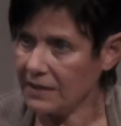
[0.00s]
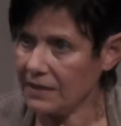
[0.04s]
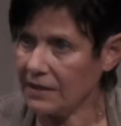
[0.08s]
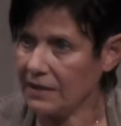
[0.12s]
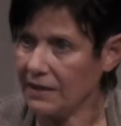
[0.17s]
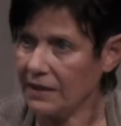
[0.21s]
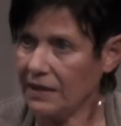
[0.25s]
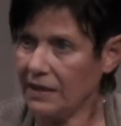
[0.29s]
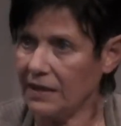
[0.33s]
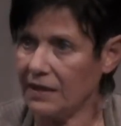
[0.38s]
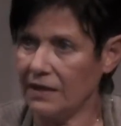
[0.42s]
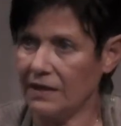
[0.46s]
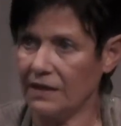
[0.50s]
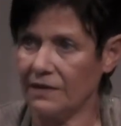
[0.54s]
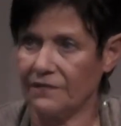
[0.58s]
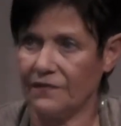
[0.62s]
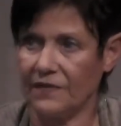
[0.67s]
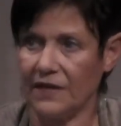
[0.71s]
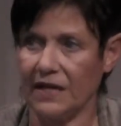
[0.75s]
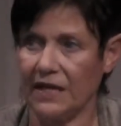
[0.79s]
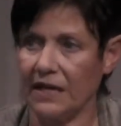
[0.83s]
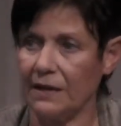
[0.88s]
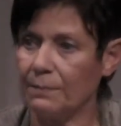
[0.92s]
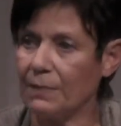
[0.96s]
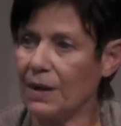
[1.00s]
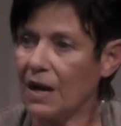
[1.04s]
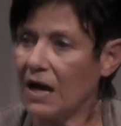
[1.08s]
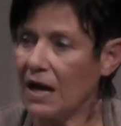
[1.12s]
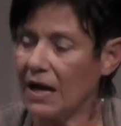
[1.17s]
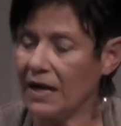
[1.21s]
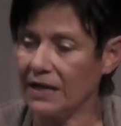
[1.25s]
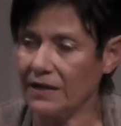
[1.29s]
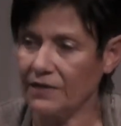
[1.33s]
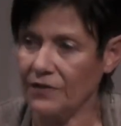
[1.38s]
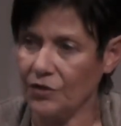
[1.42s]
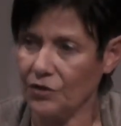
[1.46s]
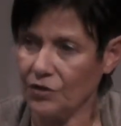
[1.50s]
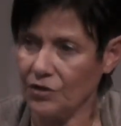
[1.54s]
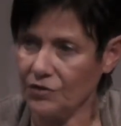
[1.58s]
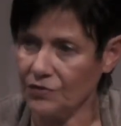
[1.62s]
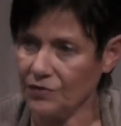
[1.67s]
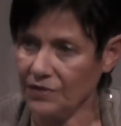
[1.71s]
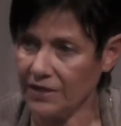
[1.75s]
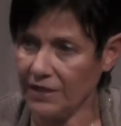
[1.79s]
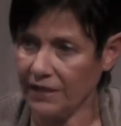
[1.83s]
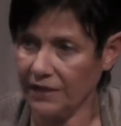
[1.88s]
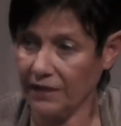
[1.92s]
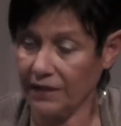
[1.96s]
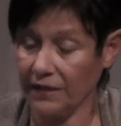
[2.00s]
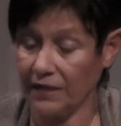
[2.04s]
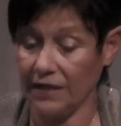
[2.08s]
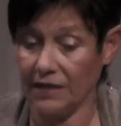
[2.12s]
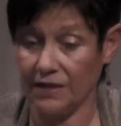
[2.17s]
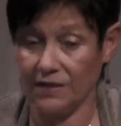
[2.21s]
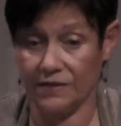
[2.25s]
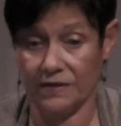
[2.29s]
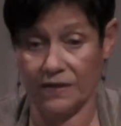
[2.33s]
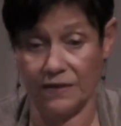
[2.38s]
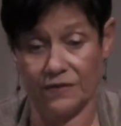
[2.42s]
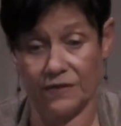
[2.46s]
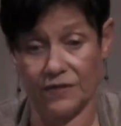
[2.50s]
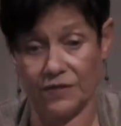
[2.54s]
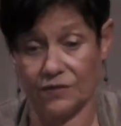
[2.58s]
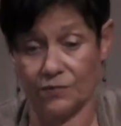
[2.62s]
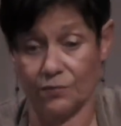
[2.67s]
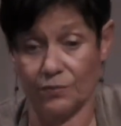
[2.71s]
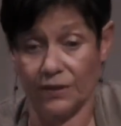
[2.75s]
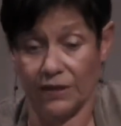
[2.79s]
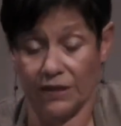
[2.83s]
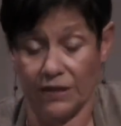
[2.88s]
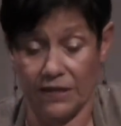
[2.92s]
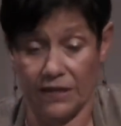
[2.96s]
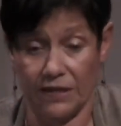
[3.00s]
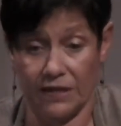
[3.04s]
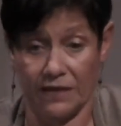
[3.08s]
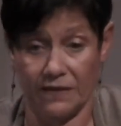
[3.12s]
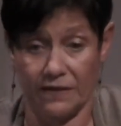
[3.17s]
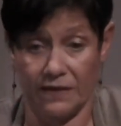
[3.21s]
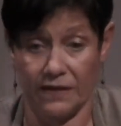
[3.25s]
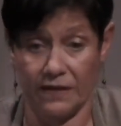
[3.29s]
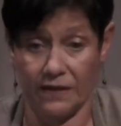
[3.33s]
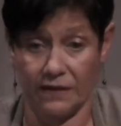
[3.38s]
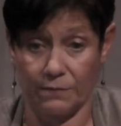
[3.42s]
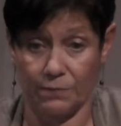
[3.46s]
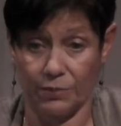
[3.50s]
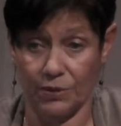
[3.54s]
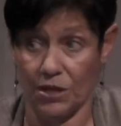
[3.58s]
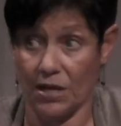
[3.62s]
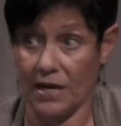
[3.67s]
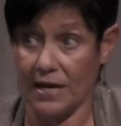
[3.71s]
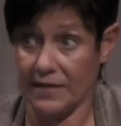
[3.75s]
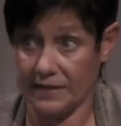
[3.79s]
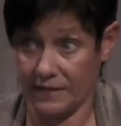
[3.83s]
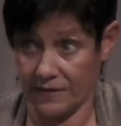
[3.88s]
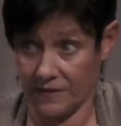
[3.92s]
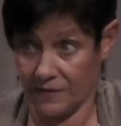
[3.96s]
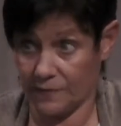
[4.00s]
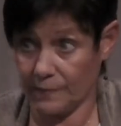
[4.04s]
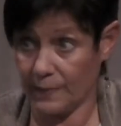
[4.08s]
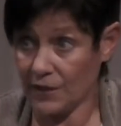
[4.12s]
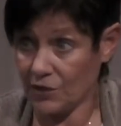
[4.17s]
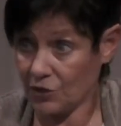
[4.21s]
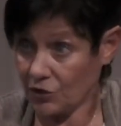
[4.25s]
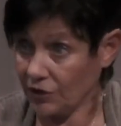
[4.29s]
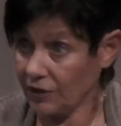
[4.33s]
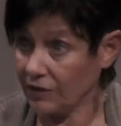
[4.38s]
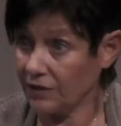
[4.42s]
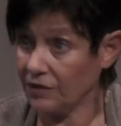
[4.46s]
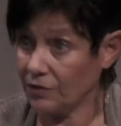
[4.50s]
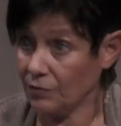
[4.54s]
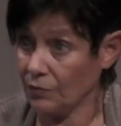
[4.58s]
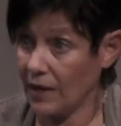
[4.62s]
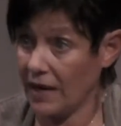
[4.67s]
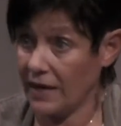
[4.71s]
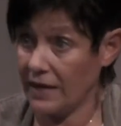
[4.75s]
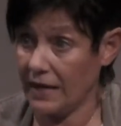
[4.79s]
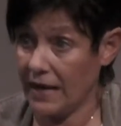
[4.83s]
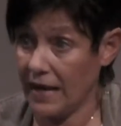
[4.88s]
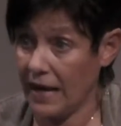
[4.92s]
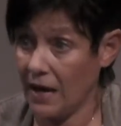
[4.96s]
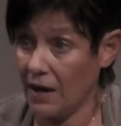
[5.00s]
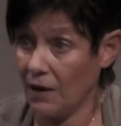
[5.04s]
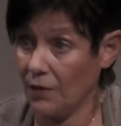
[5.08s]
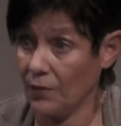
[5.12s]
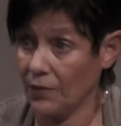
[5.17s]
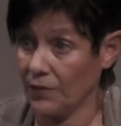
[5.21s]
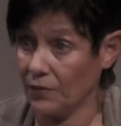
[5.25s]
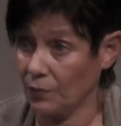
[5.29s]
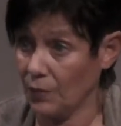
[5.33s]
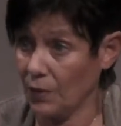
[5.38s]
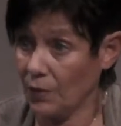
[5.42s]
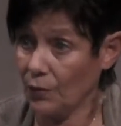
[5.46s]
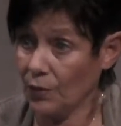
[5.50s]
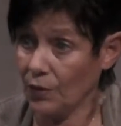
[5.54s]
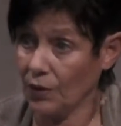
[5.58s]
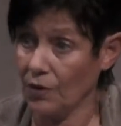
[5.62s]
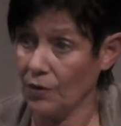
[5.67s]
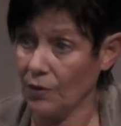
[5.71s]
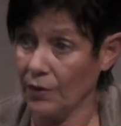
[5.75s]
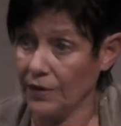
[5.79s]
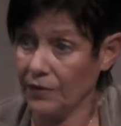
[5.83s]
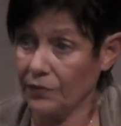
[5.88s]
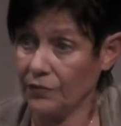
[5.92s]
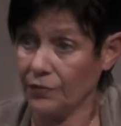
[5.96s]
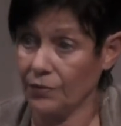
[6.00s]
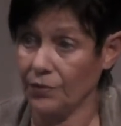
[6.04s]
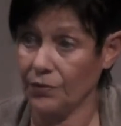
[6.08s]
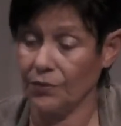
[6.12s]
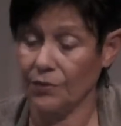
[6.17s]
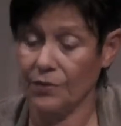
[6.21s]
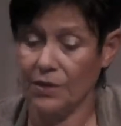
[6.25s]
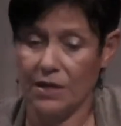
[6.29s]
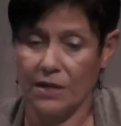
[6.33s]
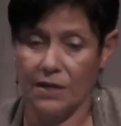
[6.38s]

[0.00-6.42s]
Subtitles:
if they get behind in their utilities, and this really, I think, applies especially to right now with what we're going through,